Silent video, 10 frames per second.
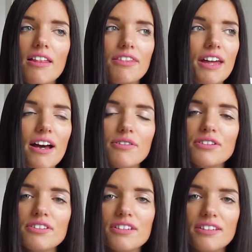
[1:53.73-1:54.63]

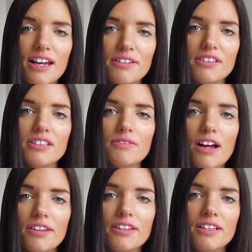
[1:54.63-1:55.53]
thousands and thousands of
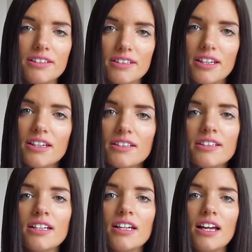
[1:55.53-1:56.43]
other listings,